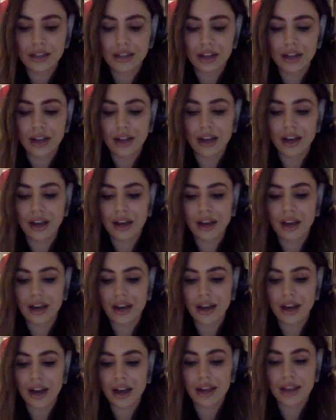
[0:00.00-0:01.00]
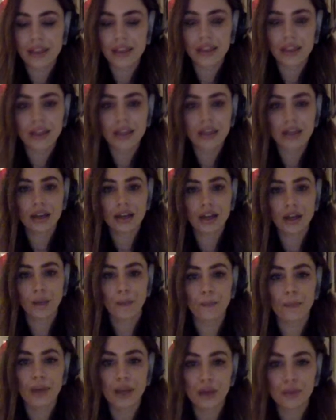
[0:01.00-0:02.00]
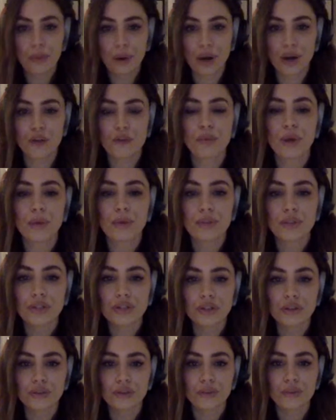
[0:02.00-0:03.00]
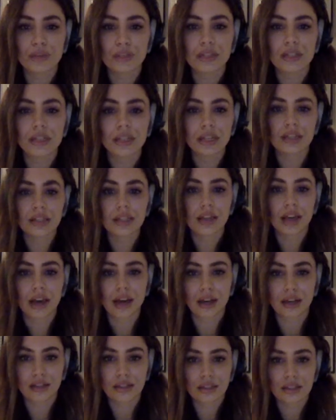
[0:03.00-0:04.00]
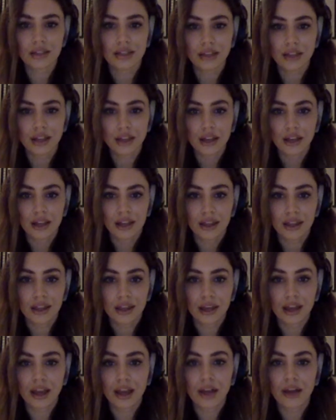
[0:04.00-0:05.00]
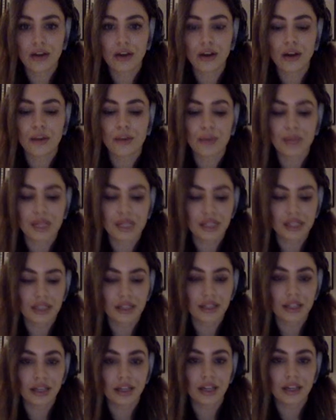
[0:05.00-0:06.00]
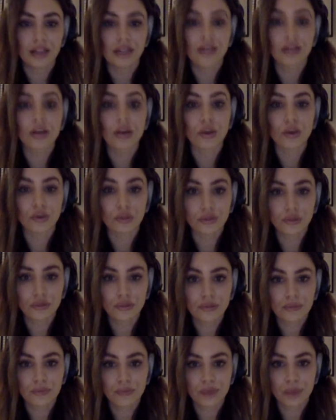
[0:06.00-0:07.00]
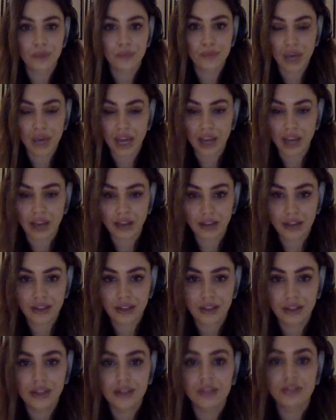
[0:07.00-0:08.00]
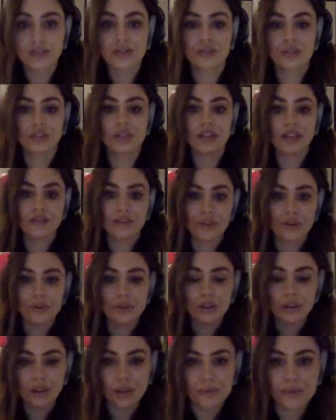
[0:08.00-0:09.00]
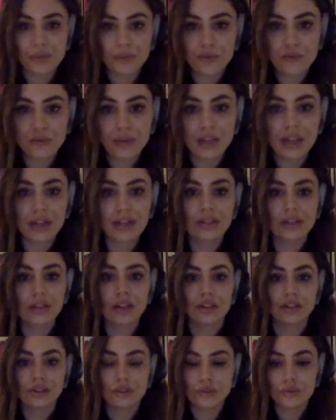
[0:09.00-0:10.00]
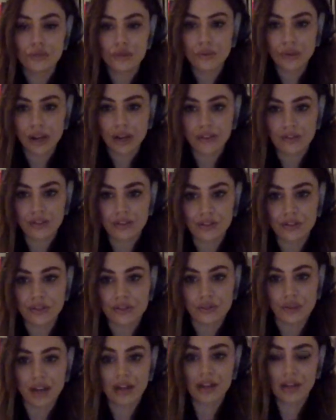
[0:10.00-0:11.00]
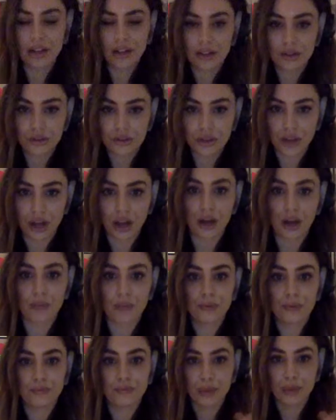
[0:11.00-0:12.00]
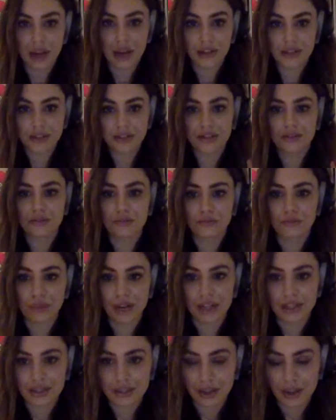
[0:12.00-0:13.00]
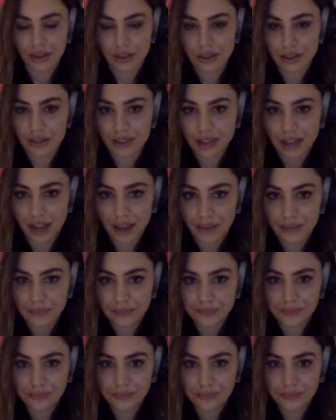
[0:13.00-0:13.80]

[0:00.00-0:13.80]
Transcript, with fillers: I, I think a big part of publishing agreements is that they are basically a loan, a bank to give you a lump sum of money so that you don't have to do any other job but write songs all day,